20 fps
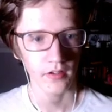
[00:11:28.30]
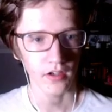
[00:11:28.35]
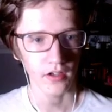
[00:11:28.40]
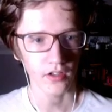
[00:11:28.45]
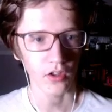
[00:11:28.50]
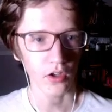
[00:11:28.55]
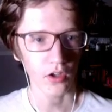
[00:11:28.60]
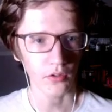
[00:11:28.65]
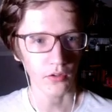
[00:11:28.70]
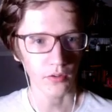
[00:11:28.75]

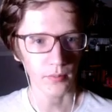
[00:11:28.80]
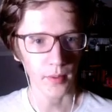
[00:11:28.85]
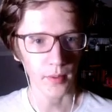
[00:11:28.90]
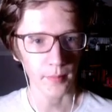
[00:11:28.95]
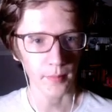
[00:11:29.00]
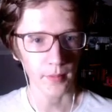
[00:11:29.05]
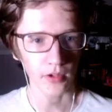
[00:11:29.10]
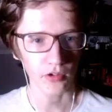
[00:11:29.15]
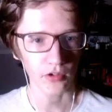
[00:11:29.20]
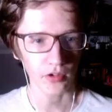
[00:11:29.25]
Along with my
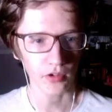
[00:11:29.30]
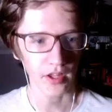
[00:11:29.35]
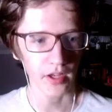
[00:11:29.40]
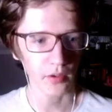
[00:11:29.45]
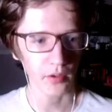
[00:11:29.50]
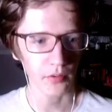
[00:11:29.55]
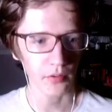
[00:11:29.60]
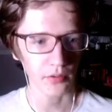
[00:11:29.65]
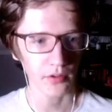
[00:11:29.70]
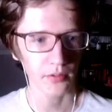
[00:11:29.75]
mental
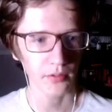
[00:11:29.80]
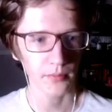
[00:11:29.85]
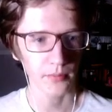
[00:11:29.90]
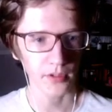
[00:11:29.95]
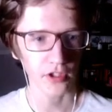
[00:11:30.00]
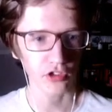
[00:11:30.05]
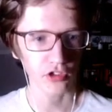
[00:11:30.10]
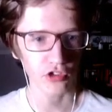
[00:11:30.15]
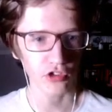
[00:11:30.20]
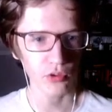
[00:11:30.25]
health.
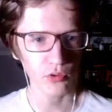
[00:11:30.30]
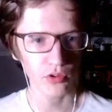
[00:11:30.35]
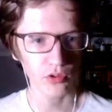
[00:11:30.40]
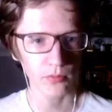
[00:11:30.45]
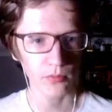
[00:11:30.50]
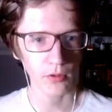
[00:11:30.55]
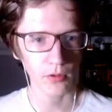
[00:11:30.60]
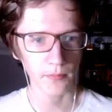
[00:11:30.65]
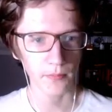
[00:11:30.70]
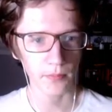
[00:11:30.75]
But the shoes
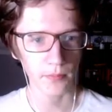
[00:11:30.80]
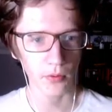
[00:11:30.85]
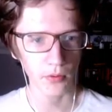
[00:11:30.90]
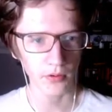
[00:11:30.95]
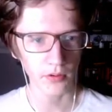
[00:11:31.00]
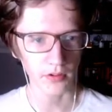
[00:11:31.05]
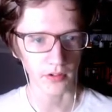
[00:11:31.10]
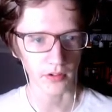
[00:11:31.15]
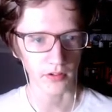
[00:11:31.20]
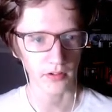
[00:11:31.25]
are
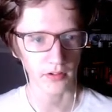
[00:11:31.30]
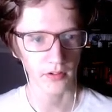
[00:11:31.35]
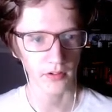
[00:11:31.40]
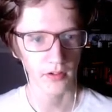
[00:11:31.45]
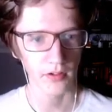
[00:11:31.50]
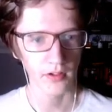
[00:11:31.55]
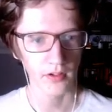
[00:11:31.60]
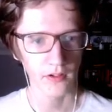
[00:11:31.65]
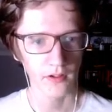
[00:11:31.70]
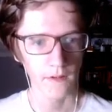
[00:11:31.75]
important.
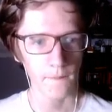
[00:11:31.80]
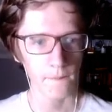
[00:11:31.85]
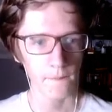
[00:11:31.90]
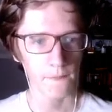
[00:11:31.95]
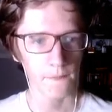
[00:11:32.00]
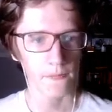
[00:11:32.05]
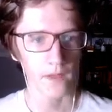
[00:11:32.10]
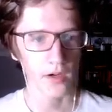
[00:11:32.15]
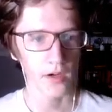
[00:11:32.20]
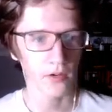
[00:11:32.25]

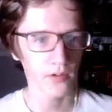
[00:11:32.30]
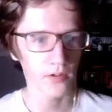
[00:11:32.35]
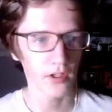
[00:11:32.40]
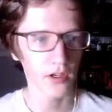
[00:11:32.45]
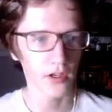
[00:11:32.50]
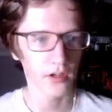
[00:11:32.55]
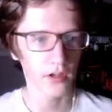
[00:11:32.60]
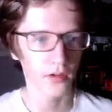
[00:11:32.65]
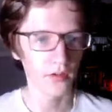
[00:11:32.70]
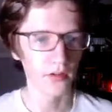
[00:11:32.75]
Oh
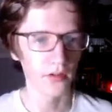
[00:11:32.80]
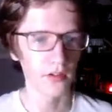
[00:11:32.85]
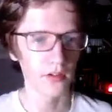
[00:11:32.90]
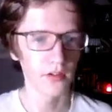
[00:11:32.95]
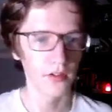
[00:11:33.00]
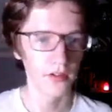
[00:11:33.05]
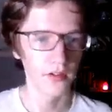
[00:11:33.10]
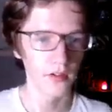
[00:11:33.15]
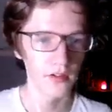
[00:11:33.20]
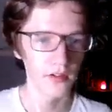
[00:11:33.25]
no.
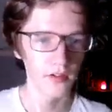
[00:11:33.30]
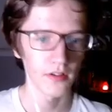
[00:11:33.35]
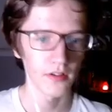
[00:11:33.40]
Claire!